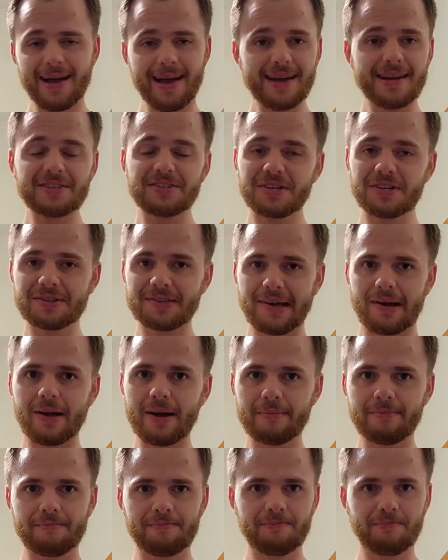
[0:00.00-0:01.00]
And as you can
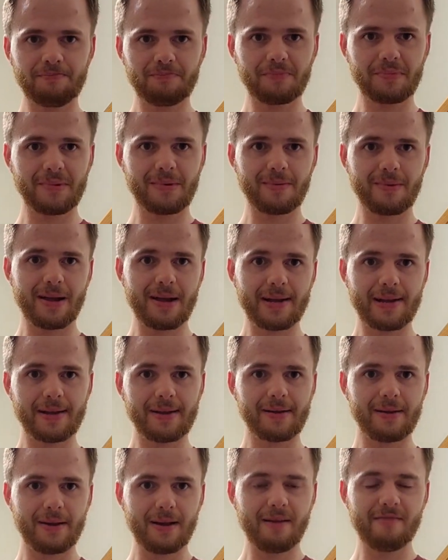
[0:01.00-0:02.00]
tell,
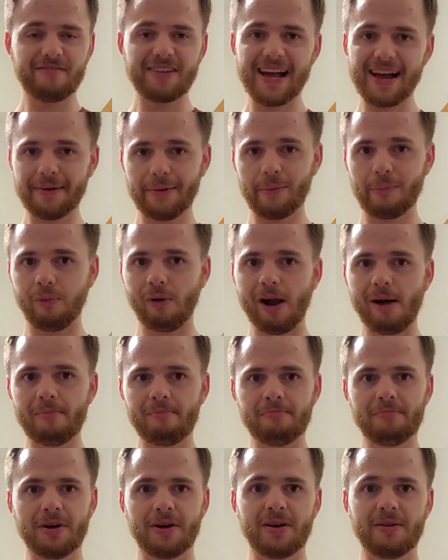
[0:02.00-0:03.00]
I've got no
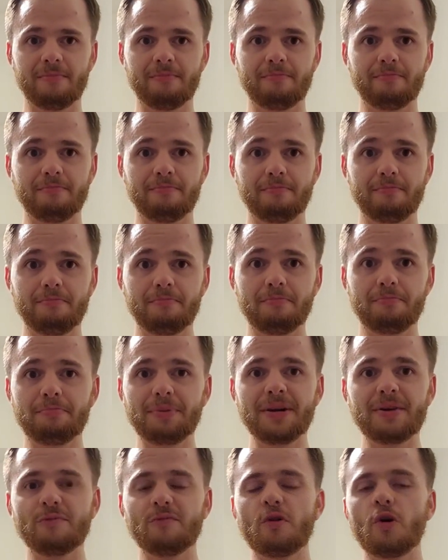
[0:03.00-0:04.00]
problem
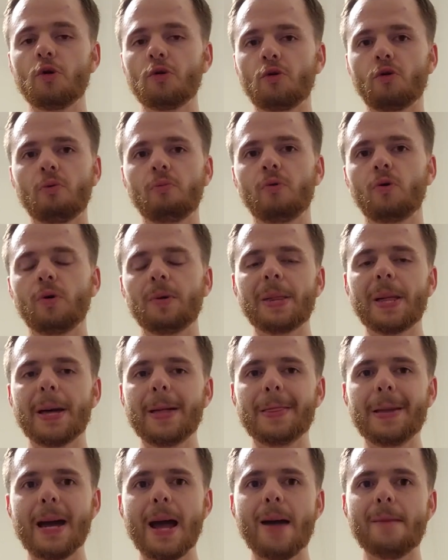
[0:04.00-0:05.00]
being vulnerable,
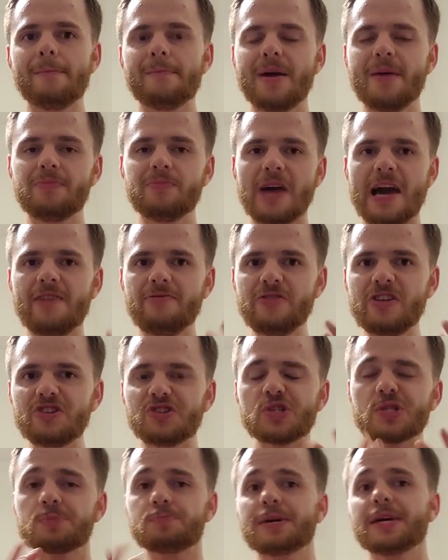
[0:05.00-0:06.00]
and
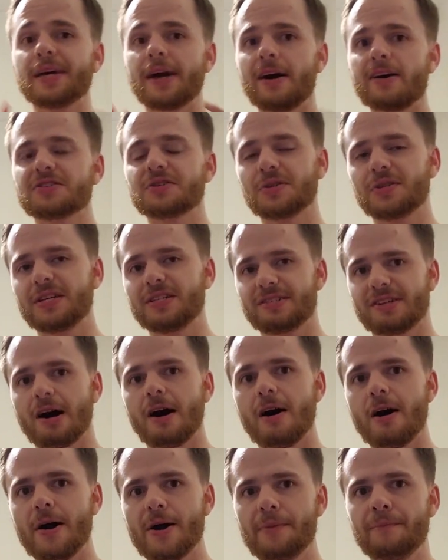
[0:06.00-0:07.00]
this is because of this
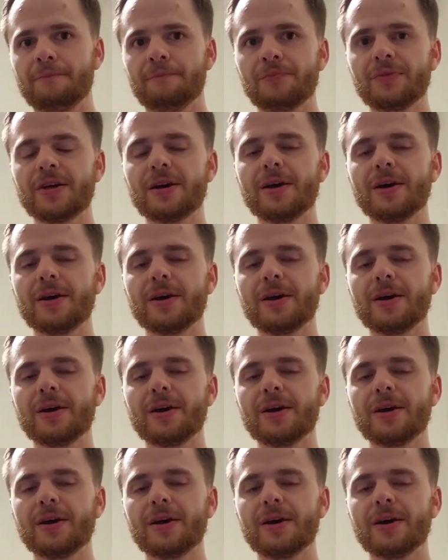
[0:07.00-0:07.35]
time.